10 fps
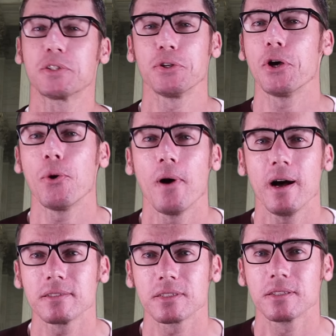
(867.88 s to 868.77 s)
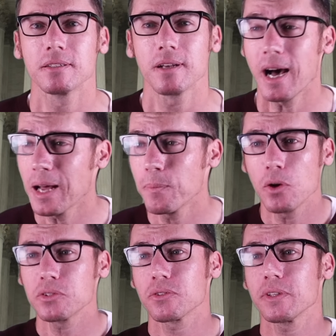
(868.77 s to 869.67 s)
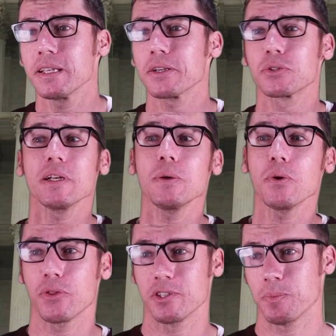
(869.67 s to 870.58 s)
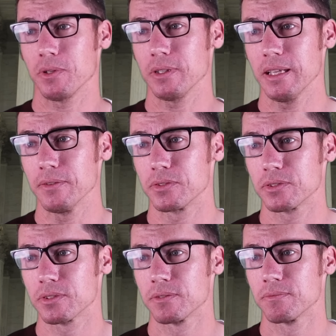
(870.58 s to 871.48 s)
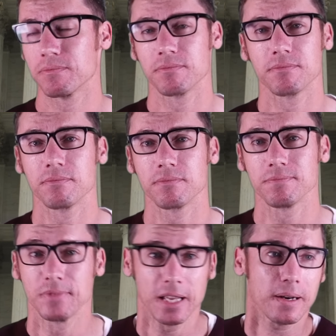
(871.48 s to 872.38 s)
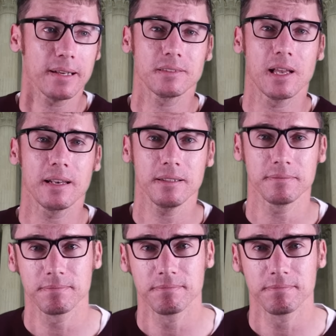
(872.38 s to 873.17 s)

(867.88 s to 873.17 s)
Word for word: But you know what? I mostly agree with his beliefs. There, I said it.